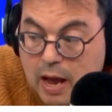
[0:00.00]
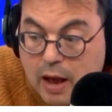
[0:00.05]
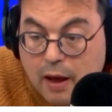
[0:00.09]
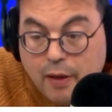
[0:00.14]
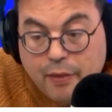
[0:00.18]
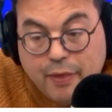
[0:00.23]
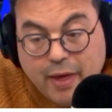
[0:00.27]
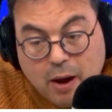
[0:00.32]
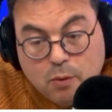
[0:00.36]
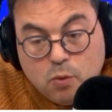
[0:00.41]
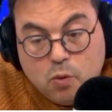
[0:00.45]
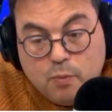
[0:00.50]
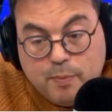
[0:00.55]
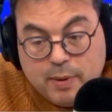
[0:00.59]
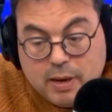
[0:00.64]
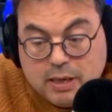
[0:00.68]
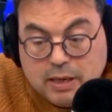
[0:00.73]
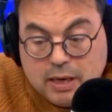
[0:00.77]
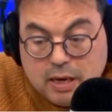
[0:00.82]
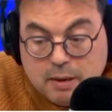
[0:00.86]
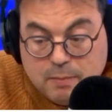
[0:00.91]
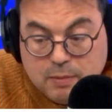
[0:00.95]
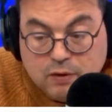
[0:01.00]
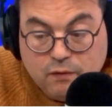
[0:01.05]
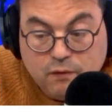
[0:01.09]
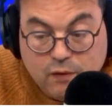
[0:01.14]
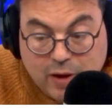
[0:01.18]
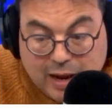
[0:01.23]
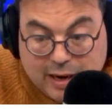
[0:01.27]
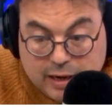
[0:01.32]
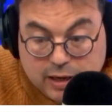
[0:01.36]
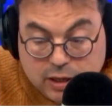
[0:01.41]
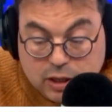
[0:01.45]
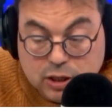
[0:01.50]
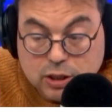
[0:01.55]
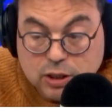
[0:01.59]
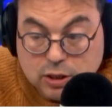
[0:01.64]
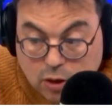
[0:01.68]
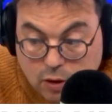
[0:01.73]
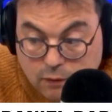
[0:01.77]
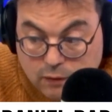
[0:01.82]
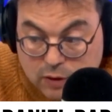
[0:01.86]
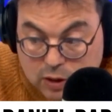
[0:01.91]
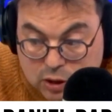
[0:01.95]
That will be deemed valid
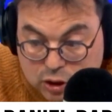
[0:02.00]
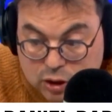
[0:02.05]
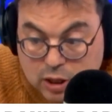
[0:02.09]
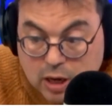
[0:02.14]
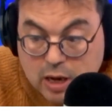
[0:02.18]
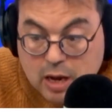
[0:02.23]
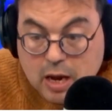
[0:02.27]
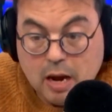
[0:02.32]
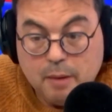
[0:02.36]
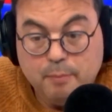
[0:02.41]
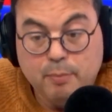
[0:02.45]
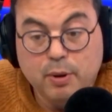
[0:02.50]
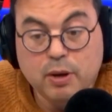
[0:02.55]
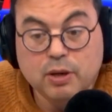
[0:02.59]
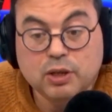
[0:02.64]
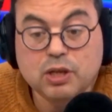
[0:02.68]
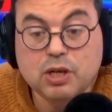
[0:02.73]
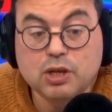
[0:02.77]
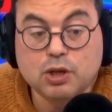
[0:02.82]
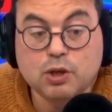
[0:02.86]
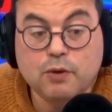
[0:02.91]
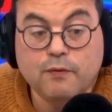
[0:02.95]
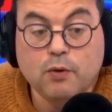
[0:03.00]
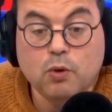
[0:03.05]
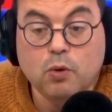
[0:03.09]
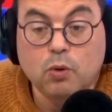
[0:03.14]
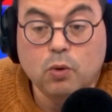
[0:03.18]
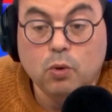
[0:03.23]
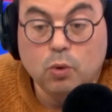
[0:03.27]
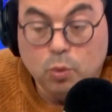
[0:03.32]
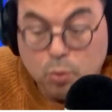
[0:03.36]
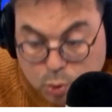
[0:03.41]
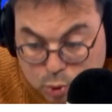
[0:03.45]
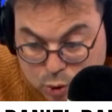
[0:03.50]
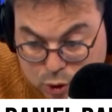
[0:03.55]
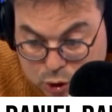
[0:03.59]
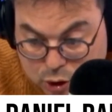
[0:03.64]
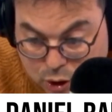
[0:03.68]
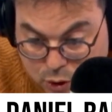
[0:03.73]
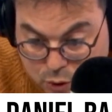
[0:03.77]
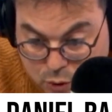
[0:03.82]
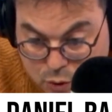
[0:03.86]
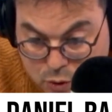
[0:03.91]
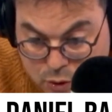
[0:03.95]
service. But since you've
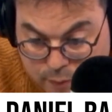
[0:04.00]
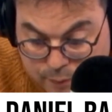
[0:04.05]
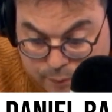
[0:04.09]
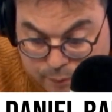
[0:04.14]
also